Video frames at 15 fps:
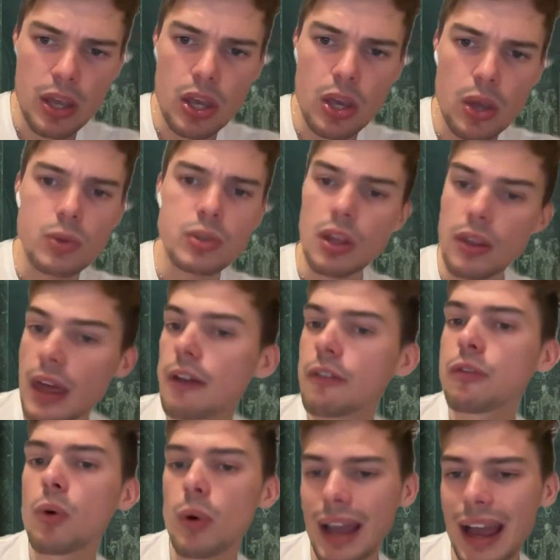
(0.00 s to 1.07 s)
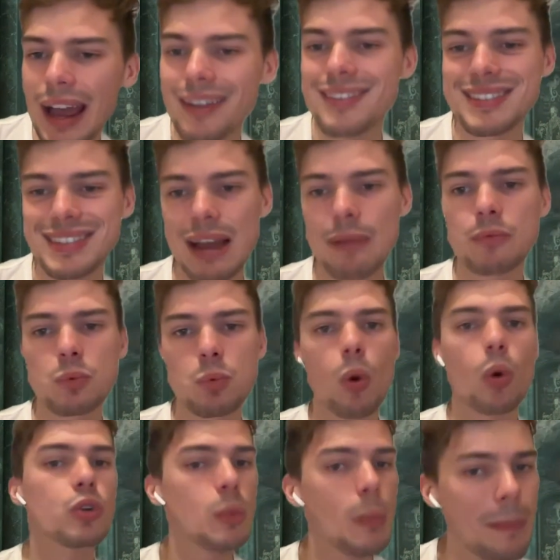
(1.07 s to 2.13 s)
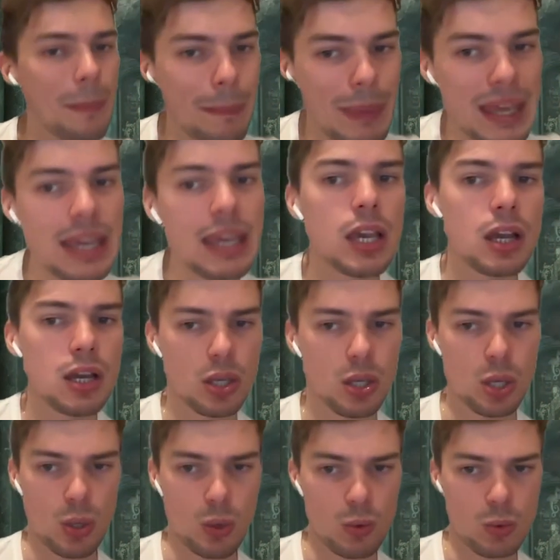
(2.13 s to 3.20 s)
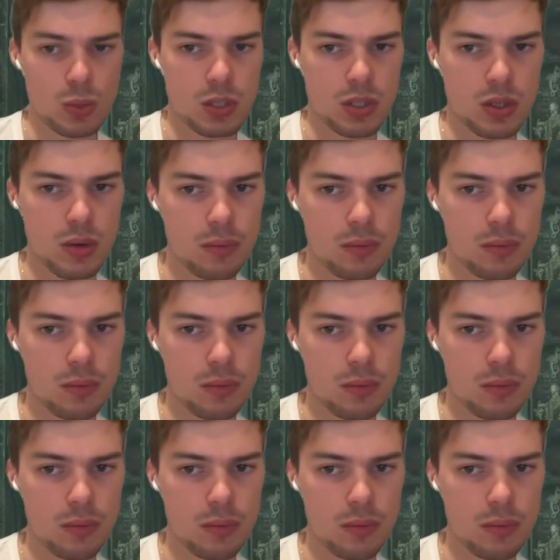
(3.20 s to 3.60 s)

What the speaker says: used. So therefore, can a snapped wand be used?